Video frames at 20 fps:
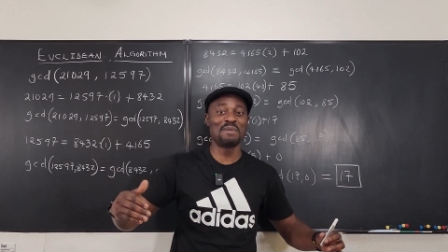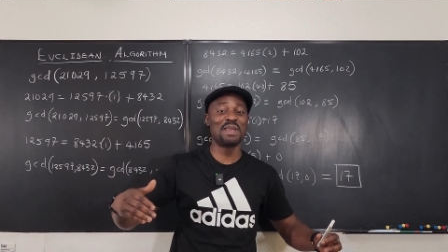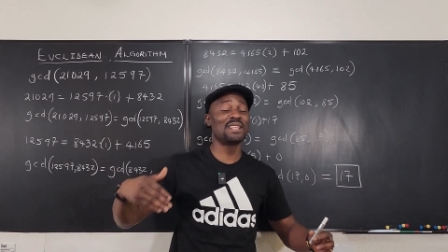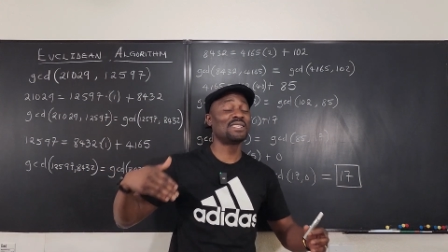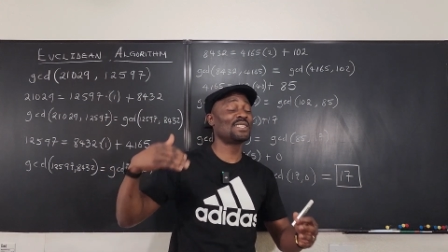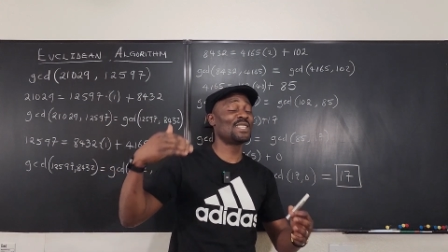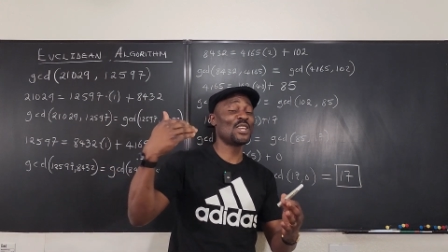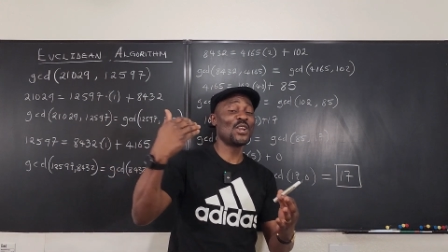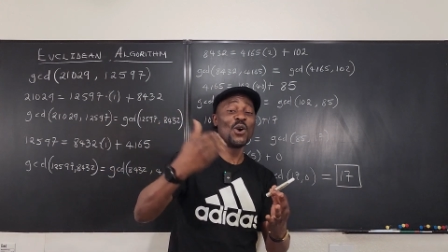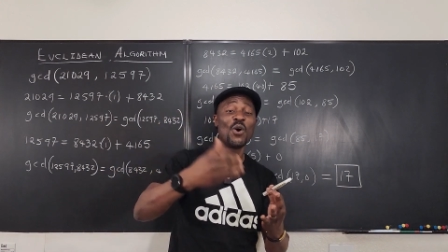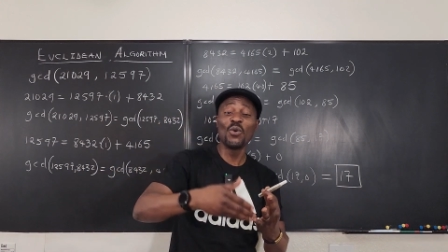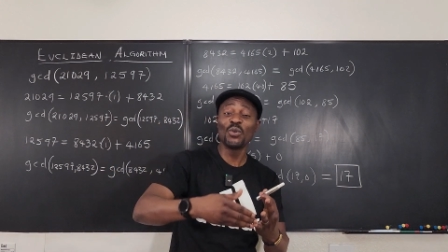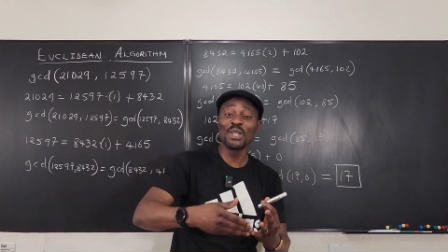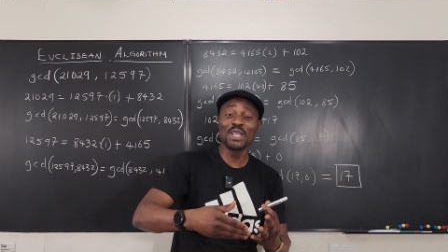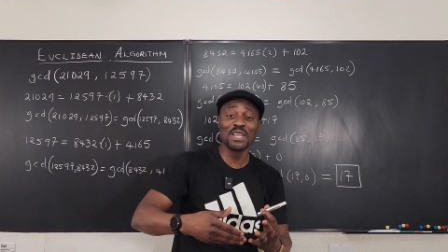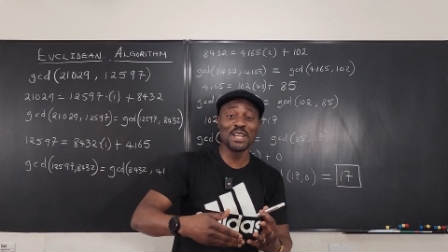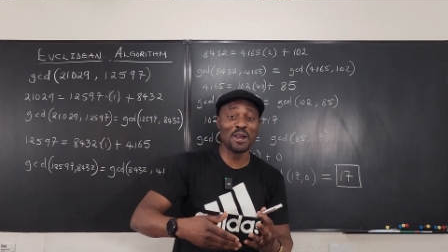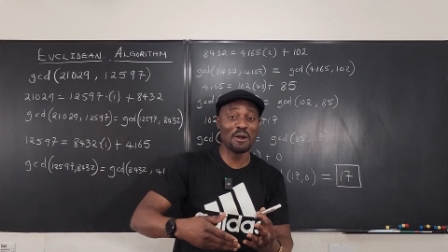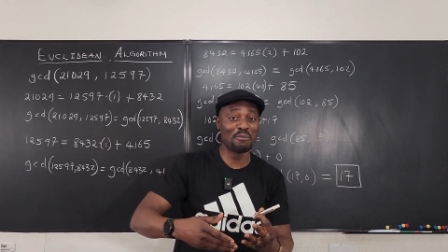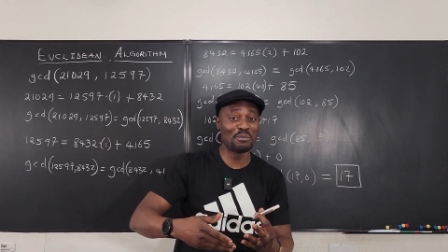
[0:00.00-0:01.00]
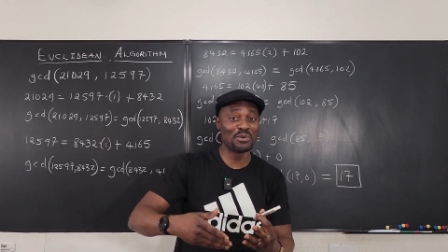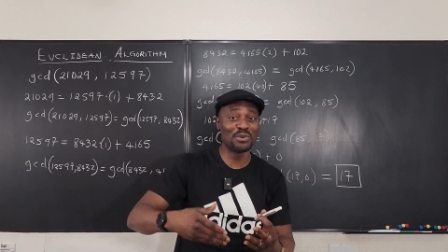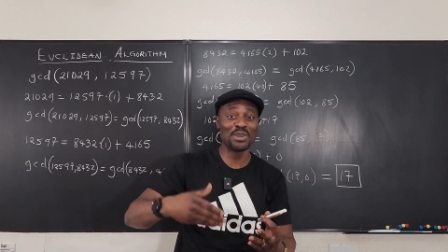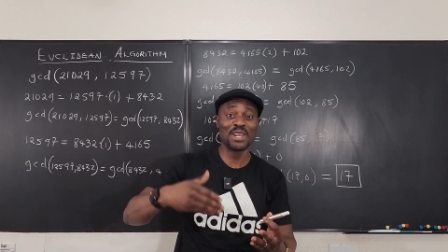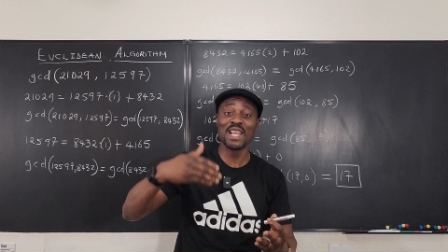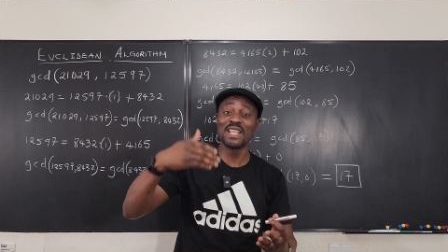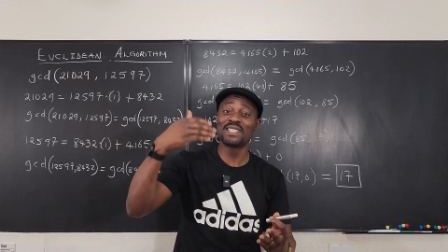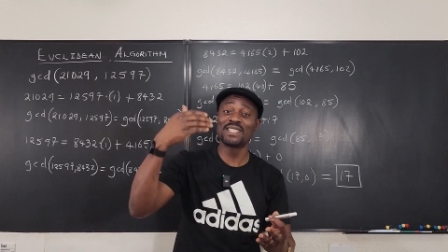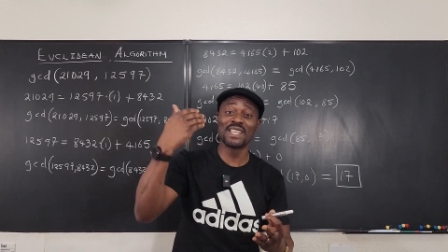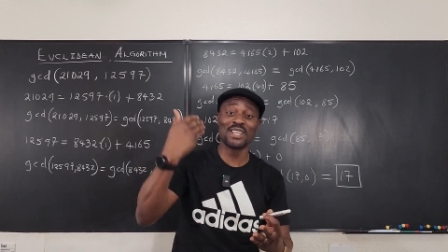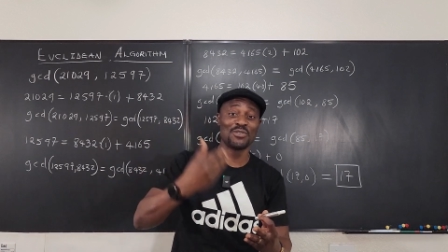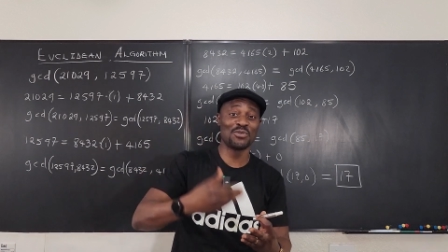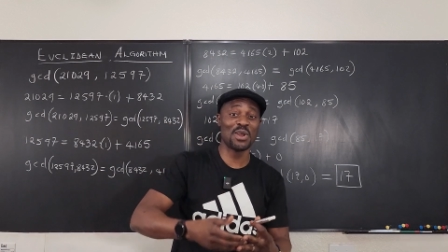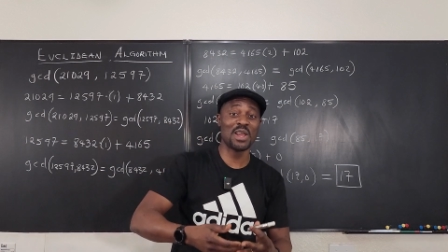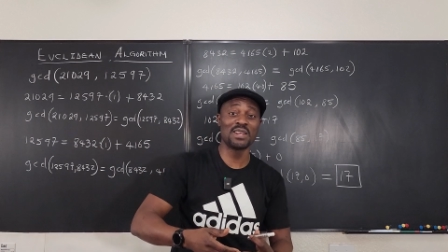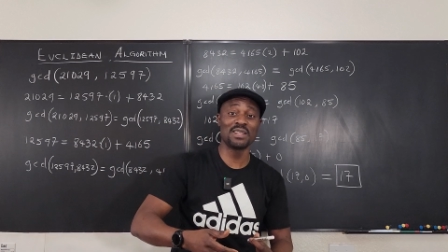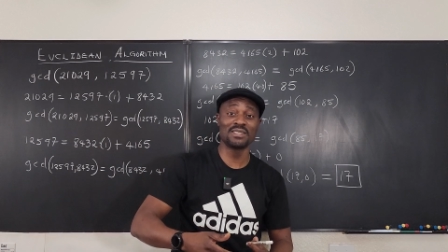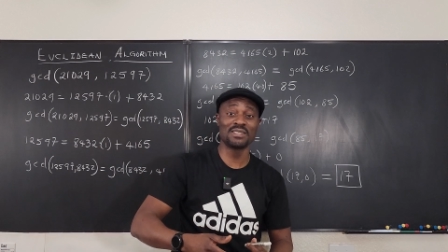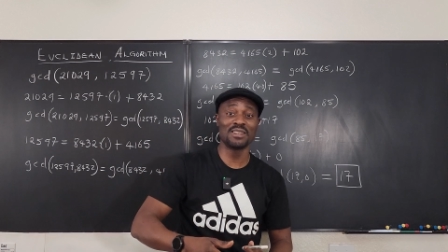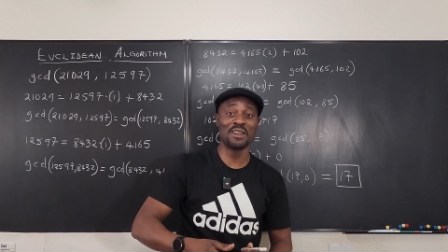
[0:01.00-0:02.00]
It's the only number, it's the
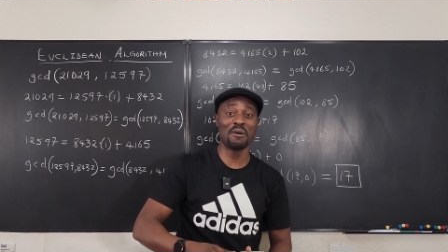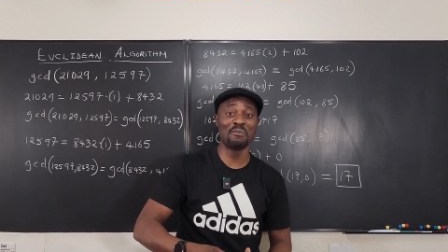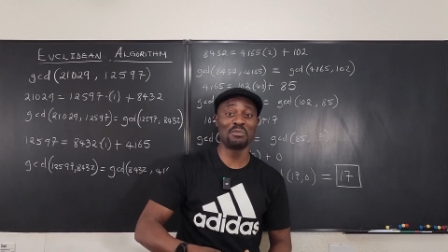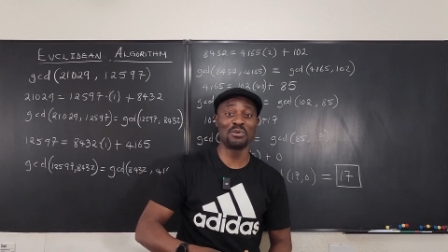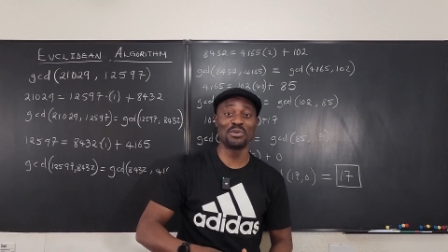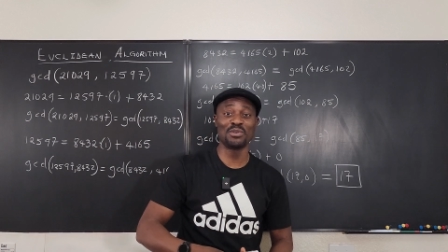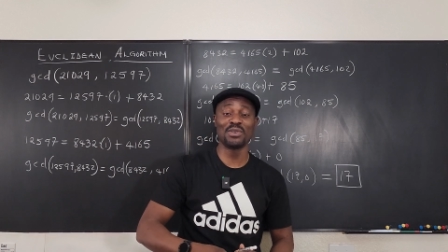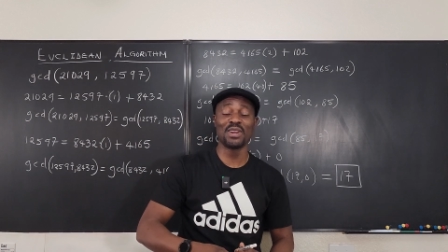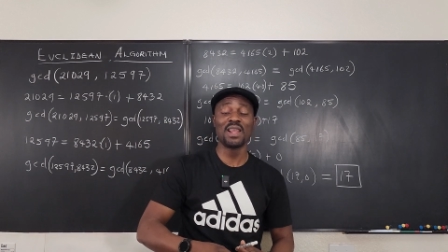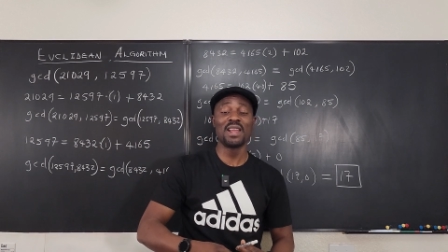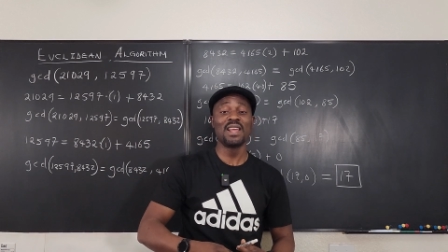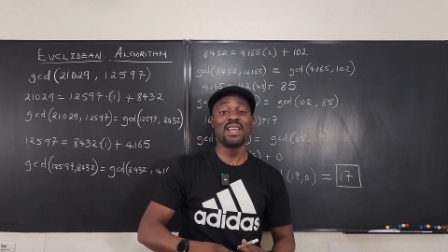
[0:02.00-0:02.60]
greatest number,